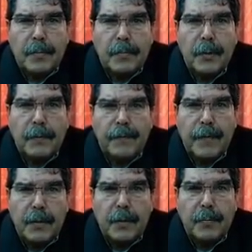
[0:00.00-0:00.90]

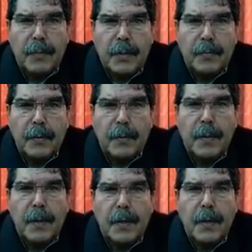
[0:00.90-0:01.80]
pro-freedom people,
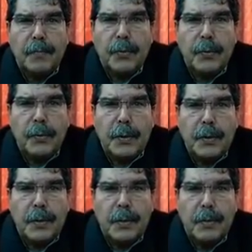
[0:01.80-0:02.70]

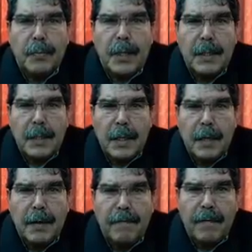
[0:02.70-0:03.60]

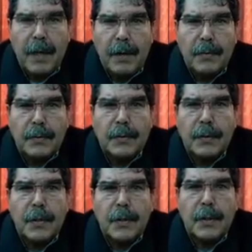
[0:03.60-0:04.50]
pro-humanitarian values,
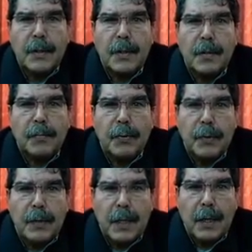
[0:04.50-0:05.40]

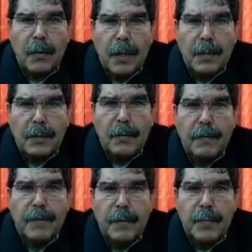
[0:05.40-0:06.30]
pro the equality
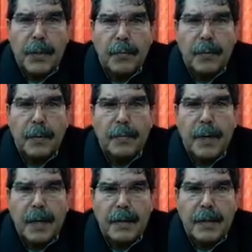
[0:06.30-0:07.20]
of the people,
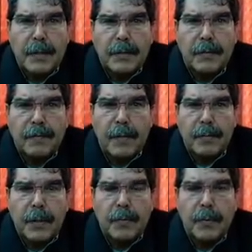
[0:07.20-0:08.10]
brotherness of the
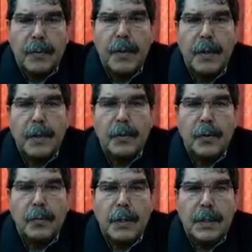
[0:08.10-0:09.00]
people,
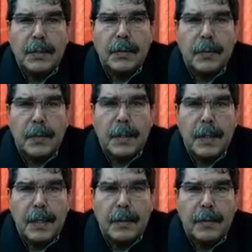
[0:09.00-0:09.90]
to be in
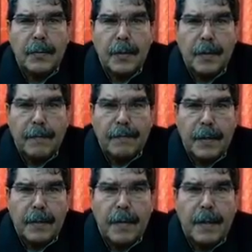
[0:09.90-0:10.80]
solidarity with
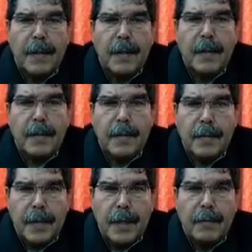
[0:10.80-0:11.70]
Afrin.
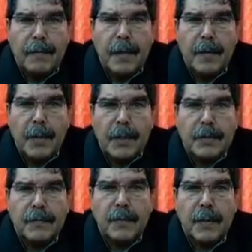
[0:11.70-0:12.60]
Thank you very
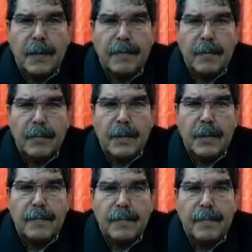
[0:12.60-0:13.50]
much for everybody